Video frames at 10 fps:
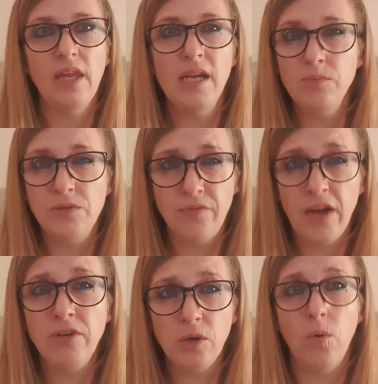it was
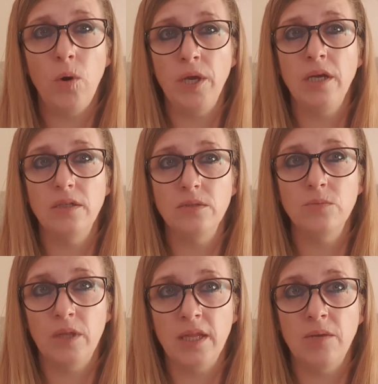very quiet
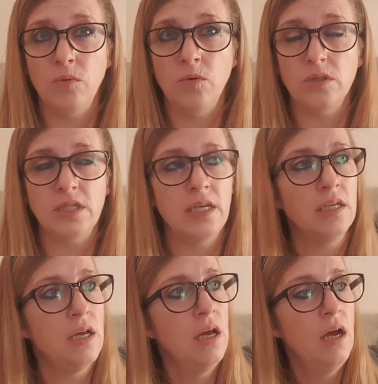when they walked in.
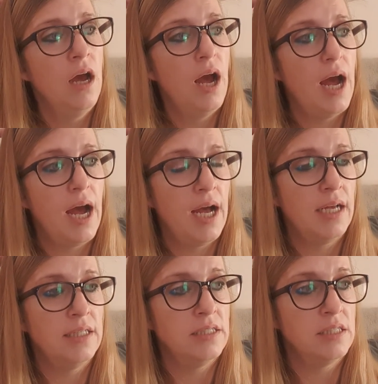
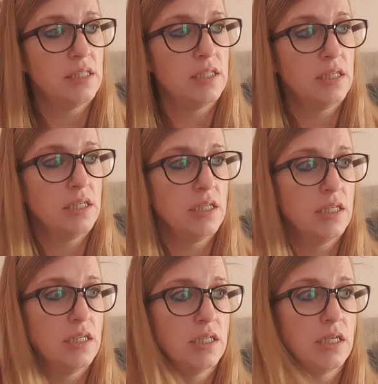And
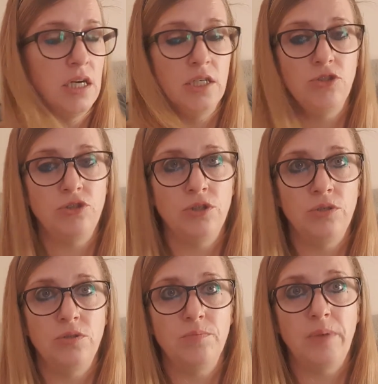
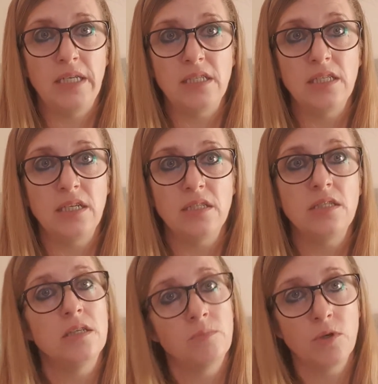Gertrude basically says to
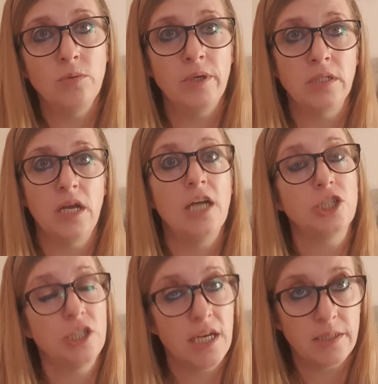them, come on. And
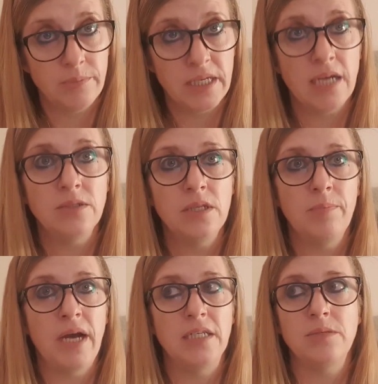she takes them down to the
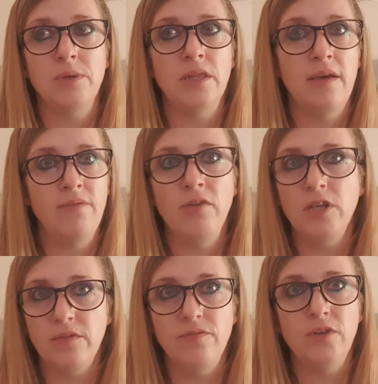basement. They're very
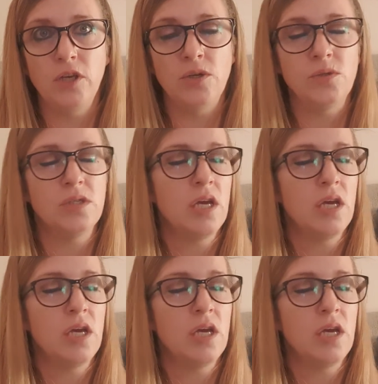confused.